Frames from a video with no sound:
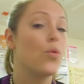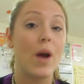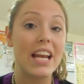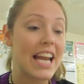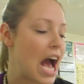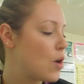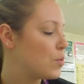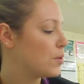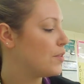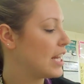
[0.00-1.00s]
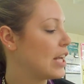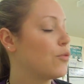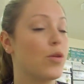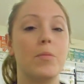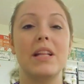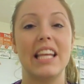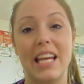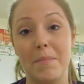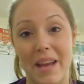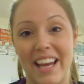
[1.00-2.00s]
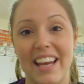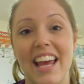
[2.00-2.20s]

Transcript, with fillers: Right now we're reading Ruby Lee and Me.